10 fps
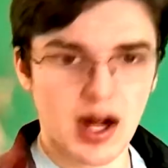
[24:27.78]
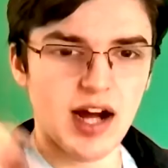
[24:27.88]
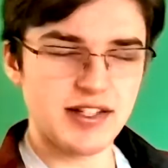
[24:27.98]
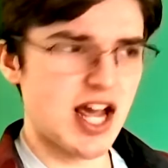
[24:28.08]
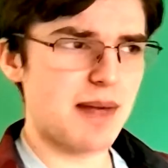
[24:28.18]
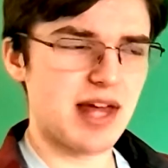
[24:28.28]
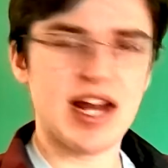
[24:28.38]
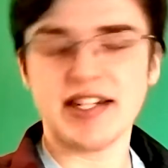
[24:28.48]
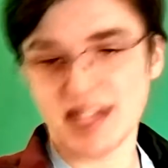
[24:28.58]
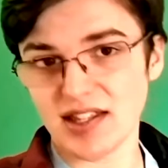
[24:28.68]
On top of that,
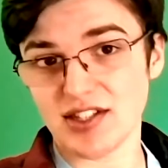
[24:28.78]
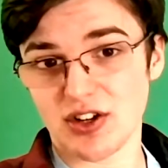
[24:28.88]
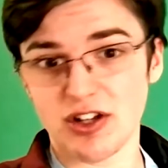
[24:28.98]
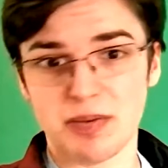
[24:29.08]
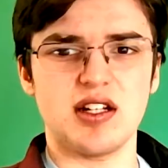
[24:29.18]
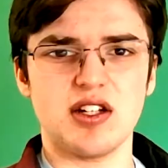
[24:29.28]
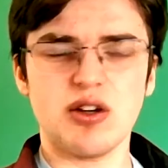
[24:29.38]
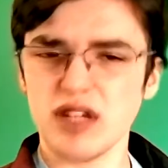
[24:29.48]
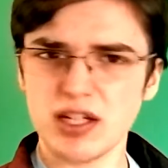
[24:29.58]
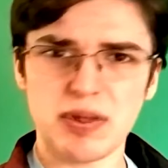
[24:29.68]
I said this earlier, but you
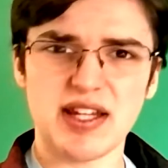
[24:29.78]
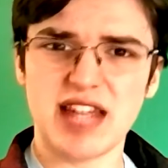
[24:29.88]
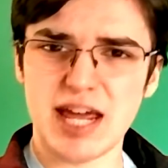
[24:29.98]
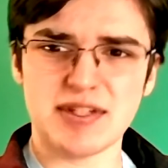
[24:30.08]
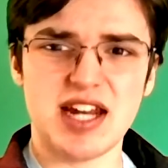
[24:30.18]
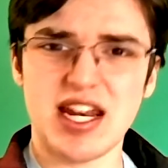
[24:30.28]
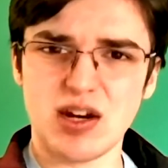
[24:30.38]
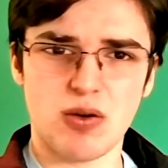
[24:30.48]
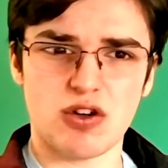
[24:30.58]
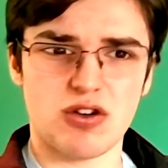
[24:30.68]
don't need to play the games in any
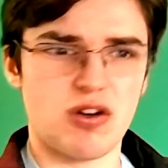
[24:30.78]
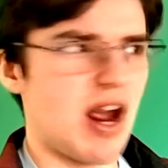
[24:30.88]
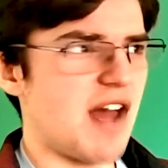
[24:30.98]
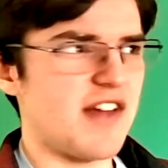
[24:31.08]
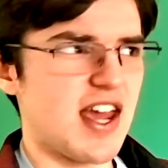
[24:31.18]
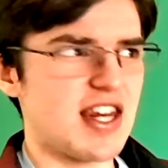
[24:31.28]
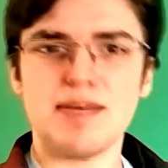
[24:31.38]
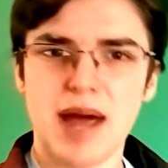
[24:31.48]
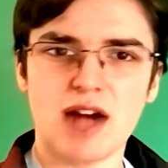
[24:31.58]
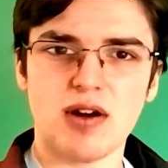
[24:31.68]
order or have any
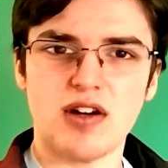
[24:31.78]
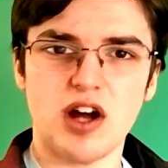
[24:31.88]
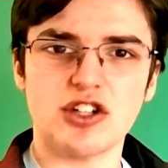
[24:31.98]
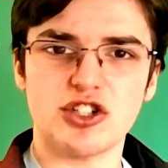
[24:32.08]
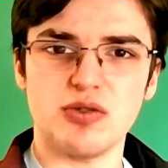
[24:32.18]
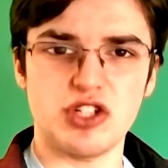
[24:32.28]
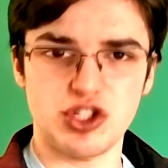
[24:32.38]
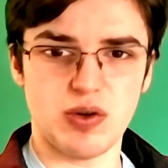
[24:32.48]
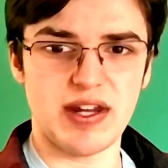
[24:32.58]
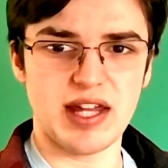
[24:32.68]
background knowledge to
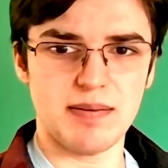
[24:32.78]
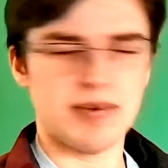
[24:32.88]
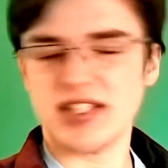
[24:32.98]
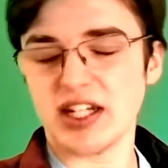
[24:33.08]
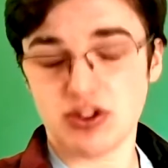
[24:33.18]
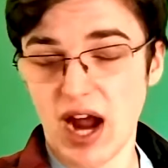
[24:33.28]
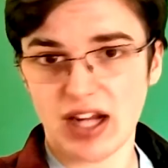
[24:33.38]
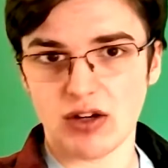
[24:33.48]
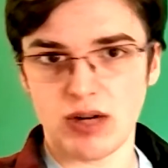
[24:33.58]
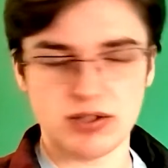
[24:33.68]
enjoy them. It's like
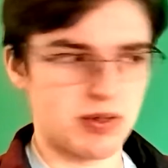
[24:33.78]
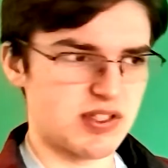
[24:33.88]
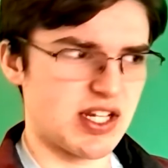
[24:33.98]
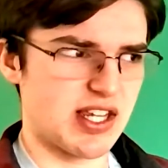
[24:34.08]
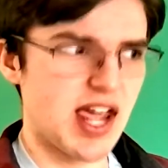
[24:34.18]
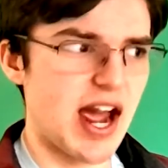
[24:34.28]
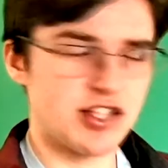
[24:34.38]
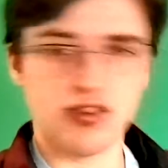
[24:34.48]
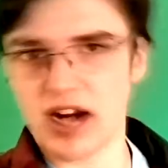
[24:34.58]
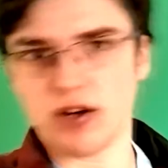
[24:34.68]
Dragon Quest, where it's like, yeah,
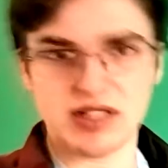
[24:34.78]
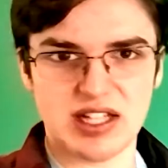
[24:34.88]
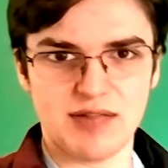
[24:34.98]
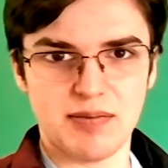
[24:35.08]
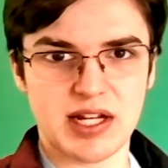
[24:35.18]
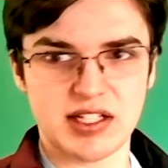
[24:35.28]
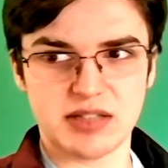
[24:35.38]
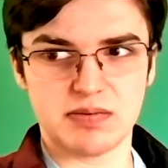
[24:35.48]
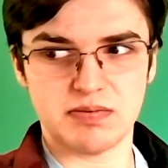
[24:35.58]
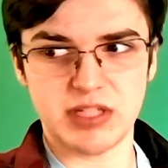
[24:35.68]
it's Dragon Quest 11 because
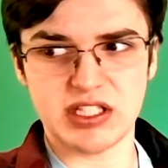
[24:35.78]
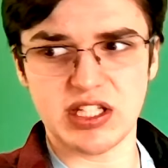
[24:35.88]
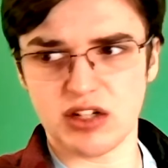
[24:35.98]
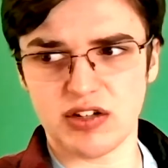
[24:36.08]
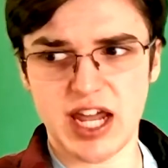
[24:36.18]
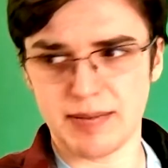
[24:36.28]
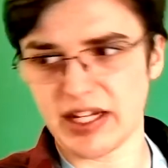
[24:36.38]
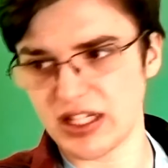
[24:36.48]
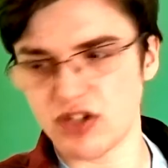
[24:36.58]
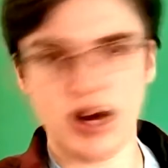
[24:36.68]
it's another game
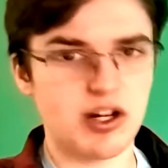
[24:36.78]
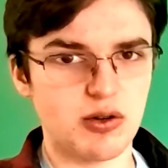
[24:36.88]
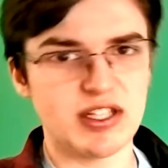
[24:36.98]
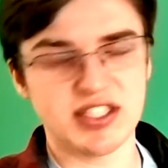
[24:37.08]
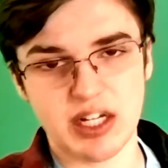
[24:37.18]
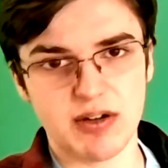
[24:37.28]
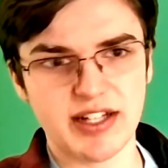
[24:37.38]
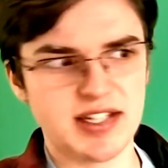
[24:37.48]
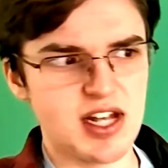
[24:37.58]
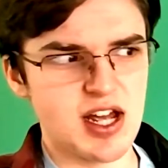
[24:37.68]
like in the Dragon Quest
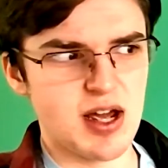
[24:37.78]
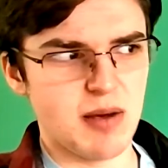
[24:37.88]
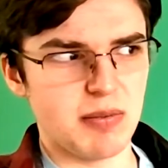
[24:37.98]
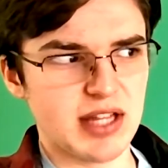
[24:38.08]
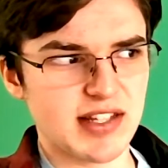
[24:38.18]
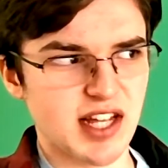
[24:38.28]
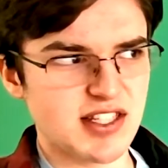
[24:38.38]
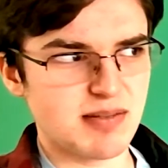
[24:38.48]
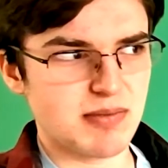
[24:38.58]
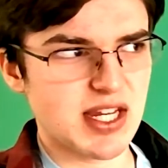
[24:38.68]
series, but that
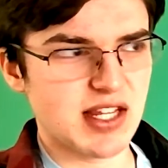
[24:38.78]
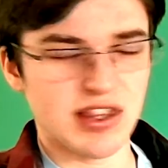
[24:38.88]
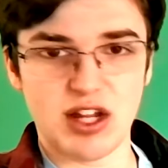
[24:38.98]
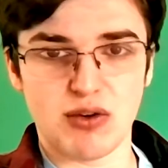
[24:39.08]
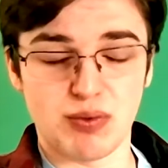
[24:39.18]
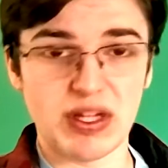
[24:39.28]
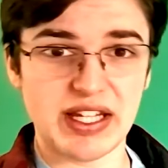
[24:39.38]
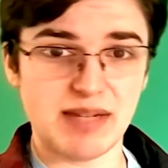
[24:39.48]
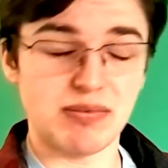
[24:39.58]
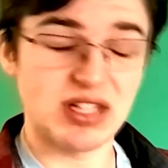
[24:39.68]
doesn't mean they're
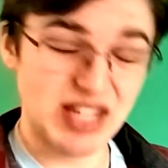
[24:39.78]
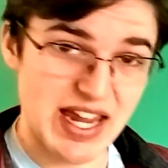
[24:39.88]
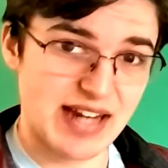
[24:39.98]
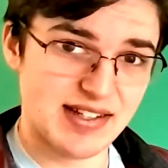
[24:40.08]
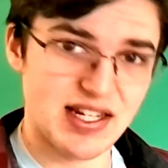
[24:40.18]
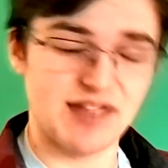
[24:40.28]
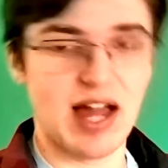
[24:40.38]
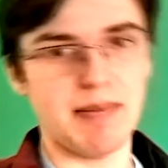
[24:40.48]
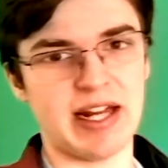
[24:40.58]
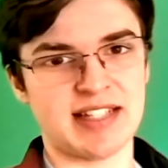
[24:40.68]
really linked, if
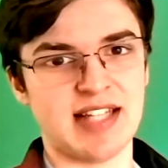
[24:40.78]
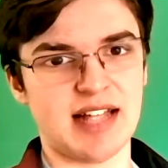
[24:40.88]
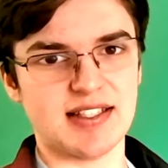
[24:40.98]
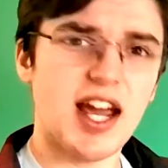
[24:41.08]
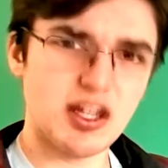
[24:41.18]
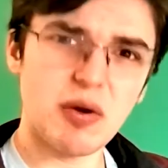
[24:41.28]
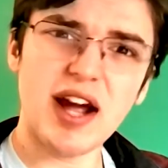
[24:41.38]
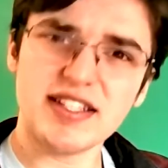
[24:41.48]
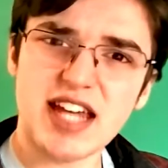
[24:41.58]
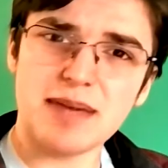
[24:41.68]
that makes sense. And the
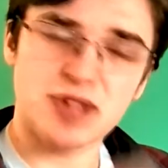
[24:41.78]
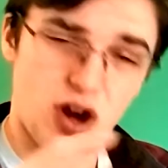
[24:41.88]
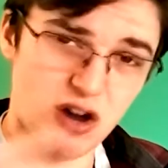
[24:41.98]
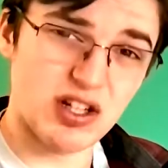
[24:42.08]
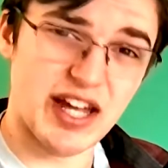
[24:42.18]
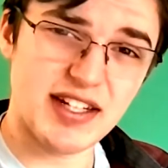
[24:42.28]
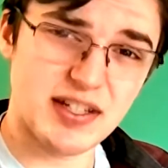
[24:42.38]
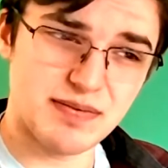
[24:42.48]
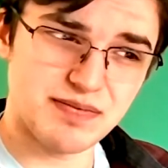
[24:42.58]
Wise games are linked,